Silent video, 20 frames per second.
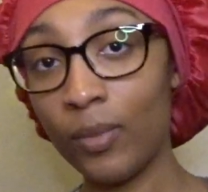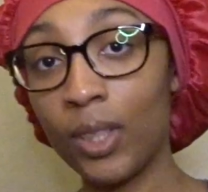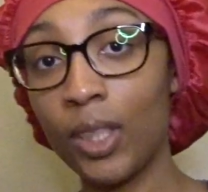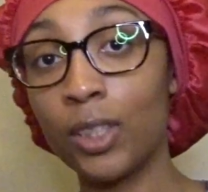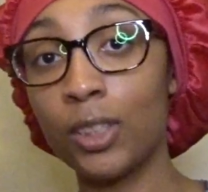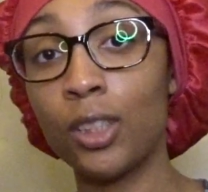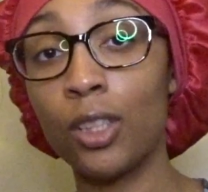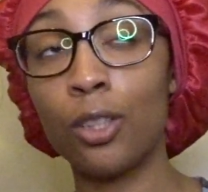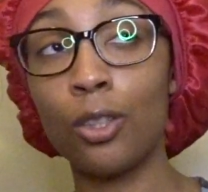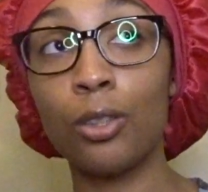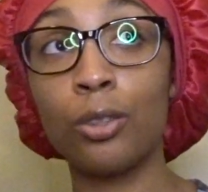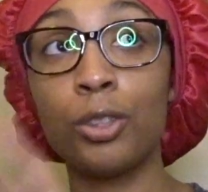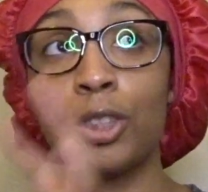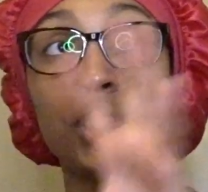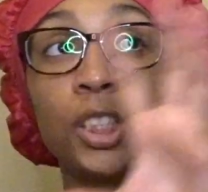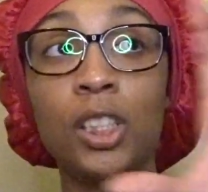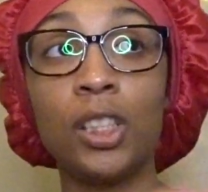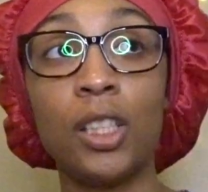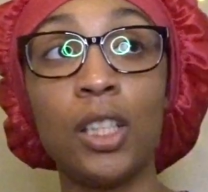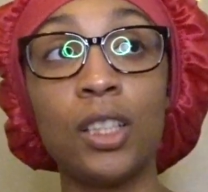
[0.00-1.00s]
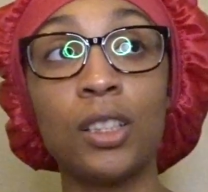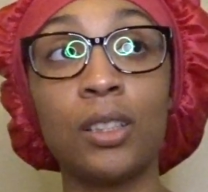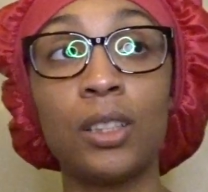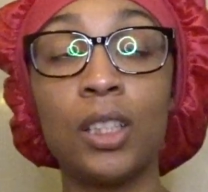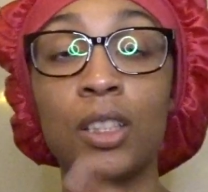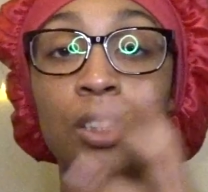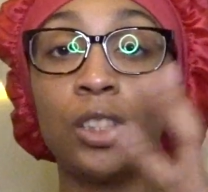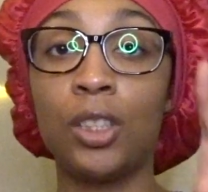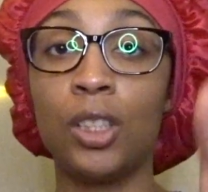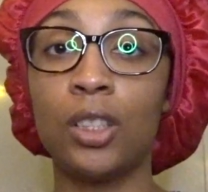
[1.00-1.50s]
So she does
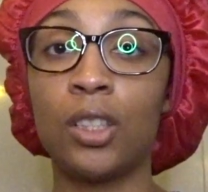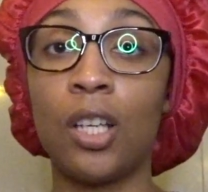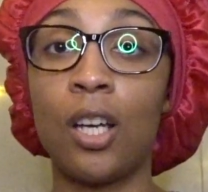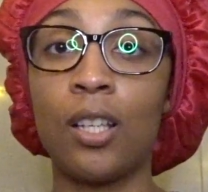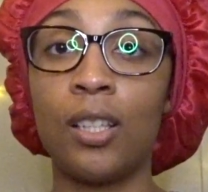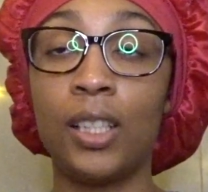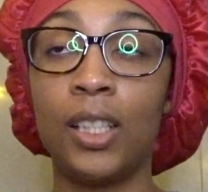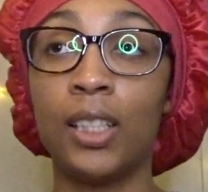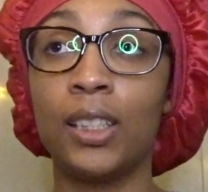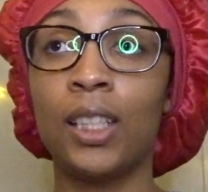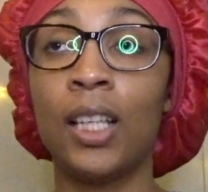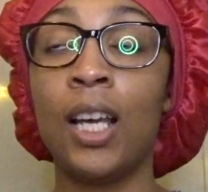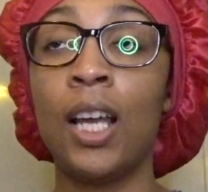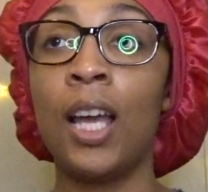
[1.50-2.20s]
this, she does all this.